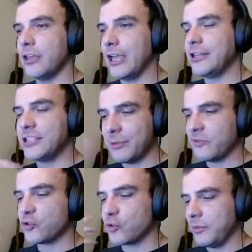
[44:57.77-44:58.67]
any type
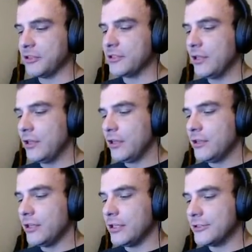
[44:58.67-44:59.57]
of treatment,
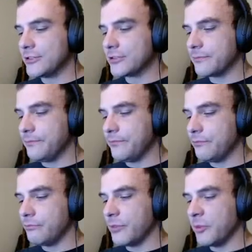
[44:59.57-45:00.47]
is
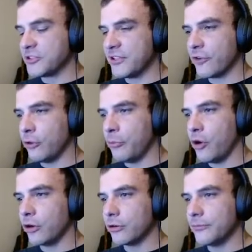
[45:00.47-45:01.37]
the most difficult
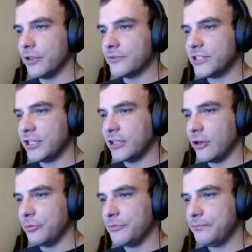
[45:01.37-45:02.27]
part of seeking help.